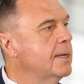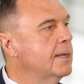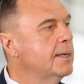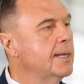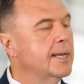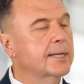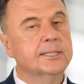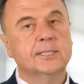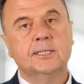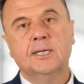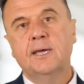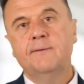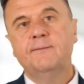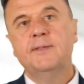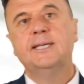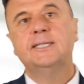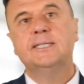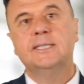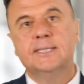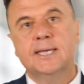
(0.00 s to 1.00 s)
Now, Steve
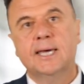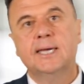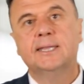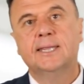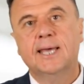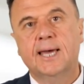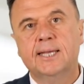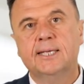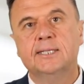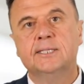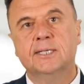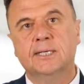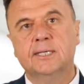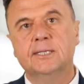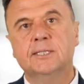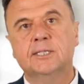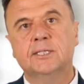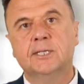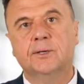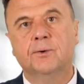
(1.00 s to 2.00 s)
needs to take that into
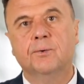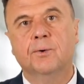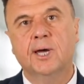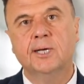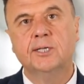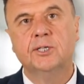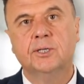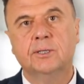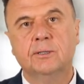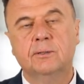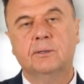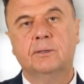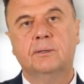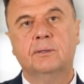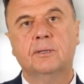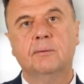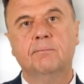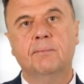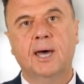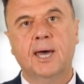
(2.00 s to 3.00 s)
consideration.
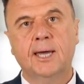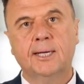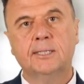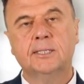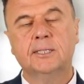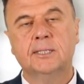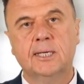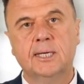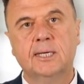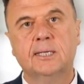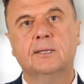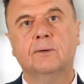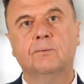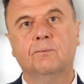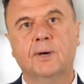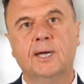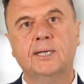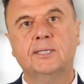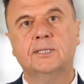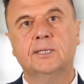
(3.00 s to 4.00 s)
The markets think that
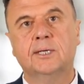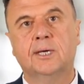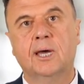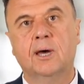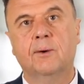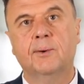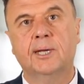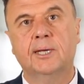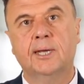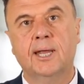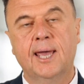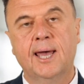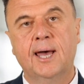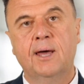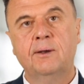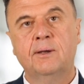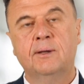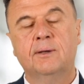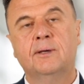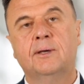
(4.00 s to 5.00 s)
rates are going
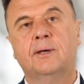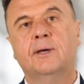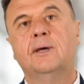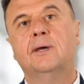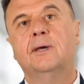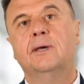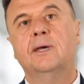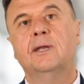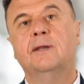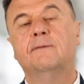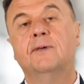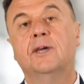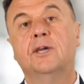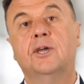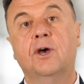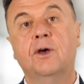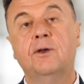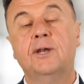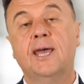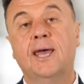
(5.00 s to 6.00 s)
down, and if they
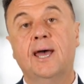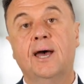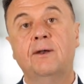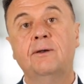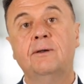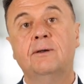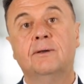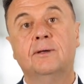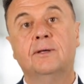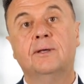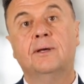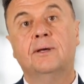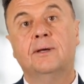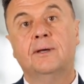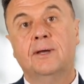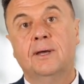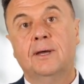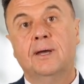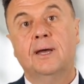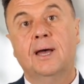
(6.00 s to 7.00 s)
go down,
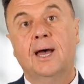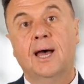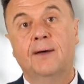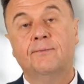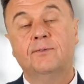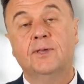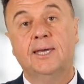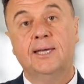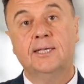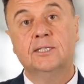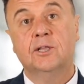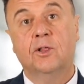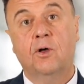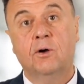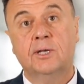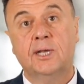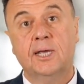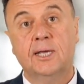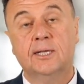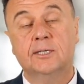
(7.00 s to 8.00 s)
after he's
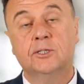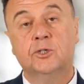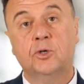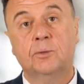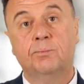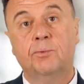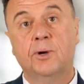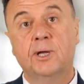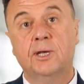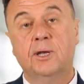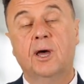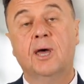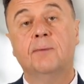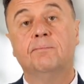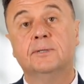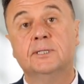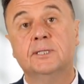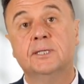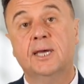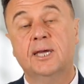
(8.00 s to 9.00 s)
locked in at
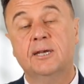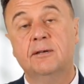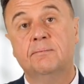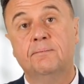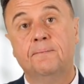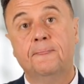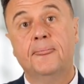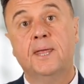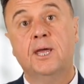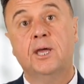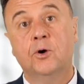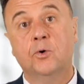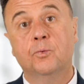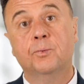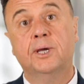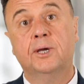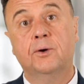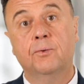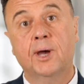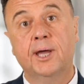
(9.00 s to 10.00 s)
2.9%, he'll
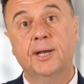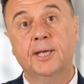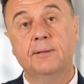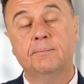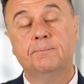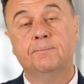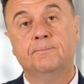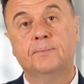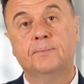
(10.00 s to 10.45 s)
regret it.